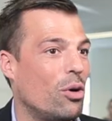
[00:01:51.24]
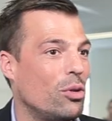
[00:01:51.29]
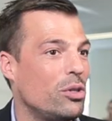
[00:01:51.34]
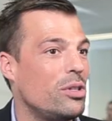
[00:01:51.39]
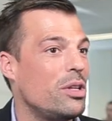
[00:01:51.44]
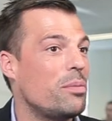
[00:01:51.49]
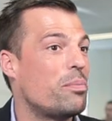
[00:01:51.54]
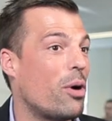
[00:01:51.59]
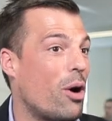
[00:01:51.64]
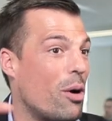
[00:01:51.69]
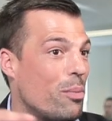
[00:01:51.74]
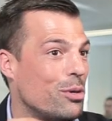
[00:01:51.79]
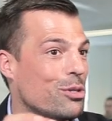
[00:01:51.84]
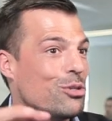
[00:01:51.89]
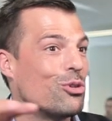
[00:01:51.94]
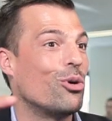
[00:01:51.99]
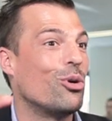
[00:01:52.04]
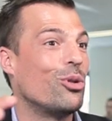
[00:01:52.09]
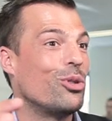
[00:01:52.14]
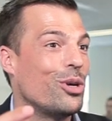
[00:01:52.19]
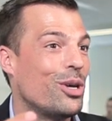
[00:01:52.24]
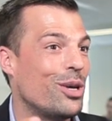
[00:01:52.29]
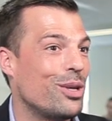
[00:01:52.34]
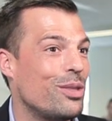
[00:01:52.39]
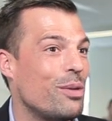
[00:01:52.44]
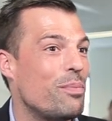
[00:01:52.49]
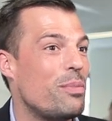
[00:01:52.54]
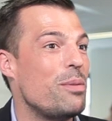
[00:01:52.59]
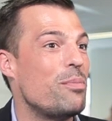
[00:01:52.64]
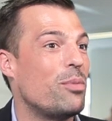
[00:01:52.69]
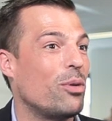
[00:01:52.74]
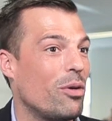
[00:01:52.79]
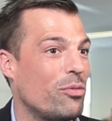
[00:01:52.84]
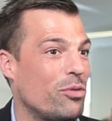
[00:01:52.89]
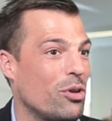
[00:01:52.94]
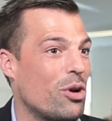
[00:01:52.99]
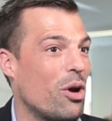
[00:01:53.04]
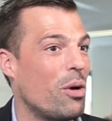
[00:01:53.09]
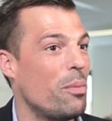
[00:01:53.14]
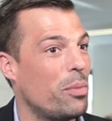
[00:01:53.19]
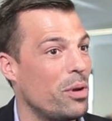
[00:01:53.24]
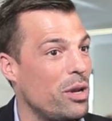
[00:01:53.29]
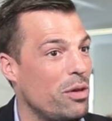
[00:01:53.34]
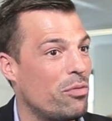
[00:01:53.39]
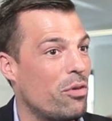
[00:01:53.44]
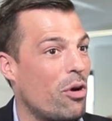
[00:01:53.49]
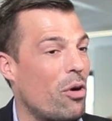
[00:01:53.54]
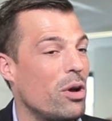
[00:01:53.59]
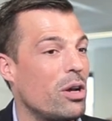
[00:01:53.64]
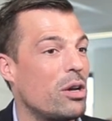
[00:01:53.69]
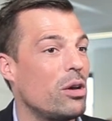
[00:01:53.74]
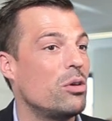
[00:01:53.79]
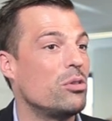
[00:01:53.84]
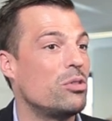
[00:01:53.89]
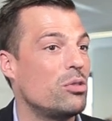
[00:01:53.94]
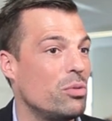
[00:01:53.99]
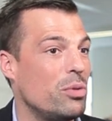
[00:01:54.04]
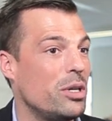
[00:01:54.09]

all the departments, all the, the people of the company very close